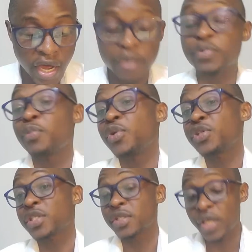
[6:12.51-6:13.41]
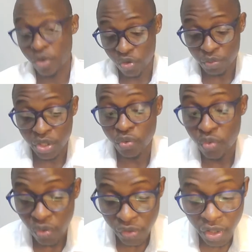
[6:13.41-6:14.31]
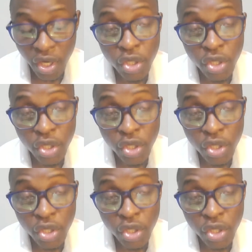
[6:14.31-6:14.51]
and promoting economic growth.